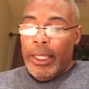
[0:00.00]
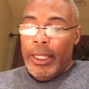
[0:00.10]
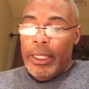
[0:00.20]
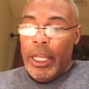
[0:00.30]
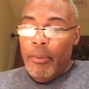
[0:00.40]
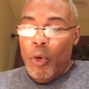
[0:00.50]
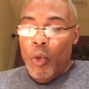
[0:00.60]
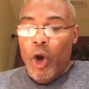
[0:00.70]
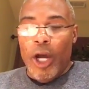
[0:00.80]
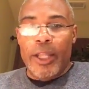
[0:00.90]
number
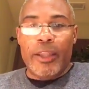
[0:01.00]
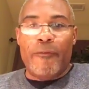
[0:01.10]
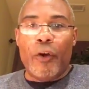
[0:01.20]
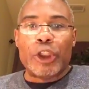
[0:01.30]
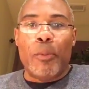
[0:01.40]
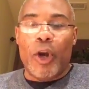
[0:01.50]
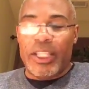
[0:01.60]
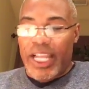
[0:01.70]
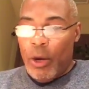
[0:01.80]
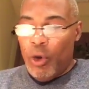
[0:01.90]
one, the first point
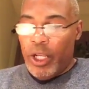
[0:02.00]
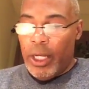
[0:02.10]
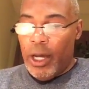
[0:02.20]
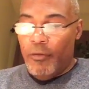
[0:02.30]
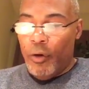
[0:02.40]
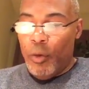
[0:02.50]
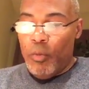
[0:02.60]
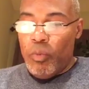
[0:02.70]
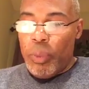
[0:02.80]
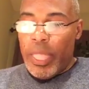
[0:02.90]
that I want to cover
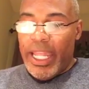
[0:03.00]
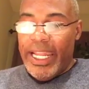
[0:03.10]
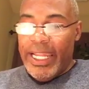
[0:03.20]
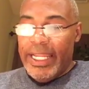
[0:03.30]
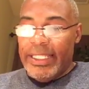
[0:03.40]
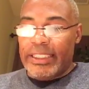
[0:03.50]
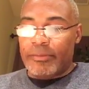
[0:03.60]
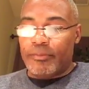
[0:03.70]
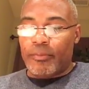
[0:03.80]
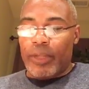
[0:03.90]

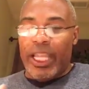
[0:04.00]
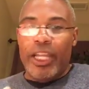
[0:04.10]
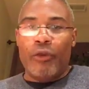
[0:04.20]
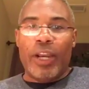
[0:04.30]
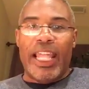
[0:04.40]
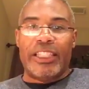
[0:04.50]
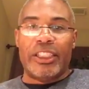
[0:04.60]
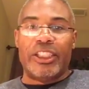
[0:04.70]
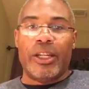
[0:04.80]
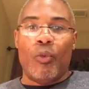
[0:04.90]
is in a
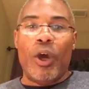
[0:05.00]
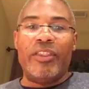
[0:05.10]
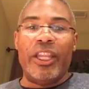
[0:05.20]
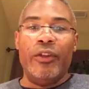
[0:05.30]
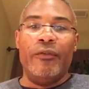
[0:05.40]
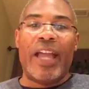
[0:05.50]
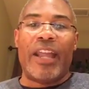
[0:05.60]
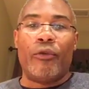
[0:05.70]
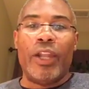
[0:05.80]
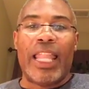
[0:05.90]
relationship, one thing you've got
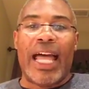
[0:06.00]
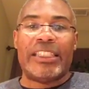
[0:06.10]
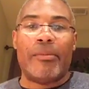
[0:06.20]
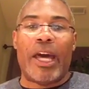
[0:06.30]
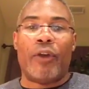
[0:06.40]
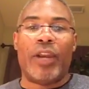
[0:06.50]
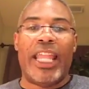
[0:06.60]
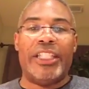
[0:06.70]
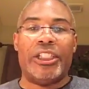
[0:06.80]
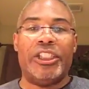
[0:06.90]
to realize about a
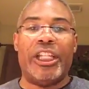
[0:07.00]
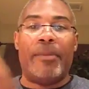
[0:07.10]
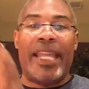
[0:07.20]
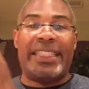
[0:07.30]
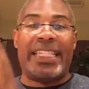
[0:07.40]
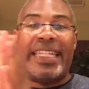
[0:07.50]
relationship, it's a